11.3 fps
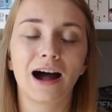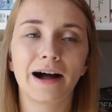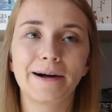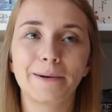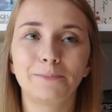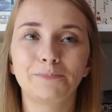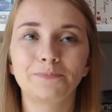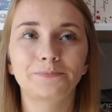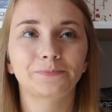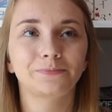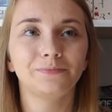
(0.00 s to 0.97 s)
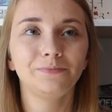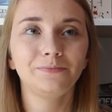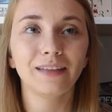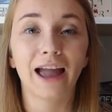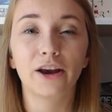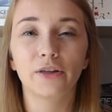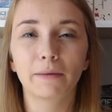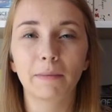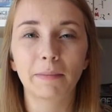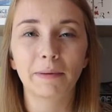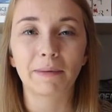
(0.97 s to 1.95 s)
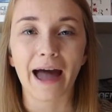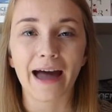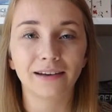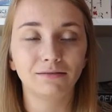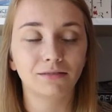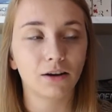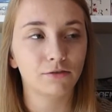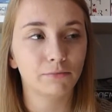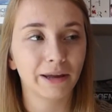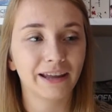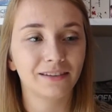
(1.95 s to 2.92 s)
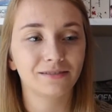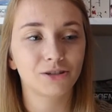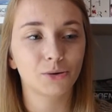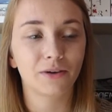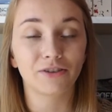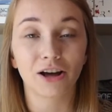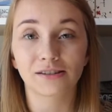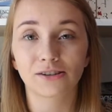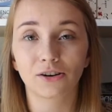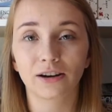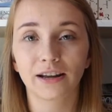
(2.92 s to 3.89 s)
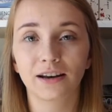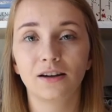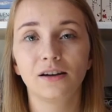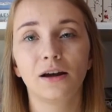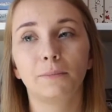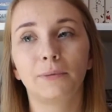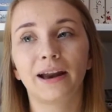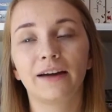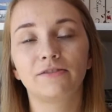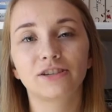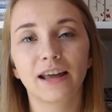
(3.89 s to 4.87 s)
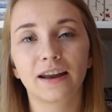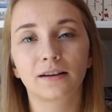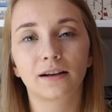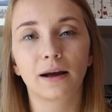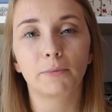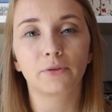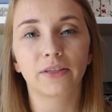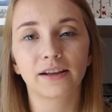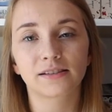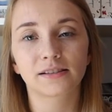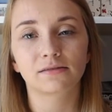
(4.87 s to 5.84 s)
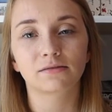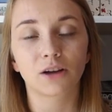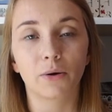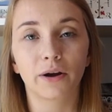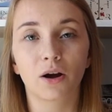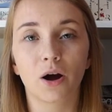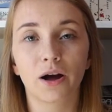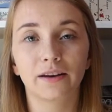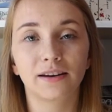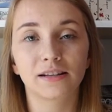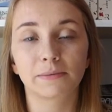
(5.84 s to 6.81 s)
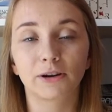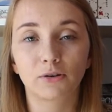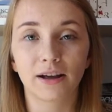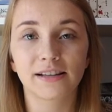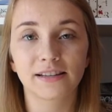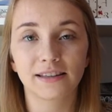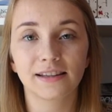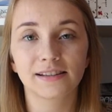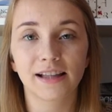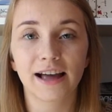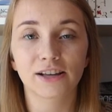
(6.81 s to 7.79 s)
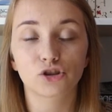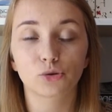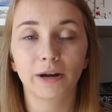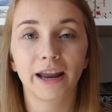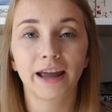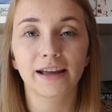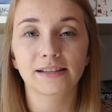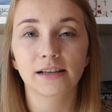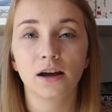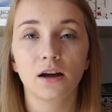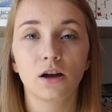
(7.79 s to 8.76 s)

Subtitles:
I know that might be bad of me to have not started, but I've just had a couple things going on and it's been crazy these last 3 days.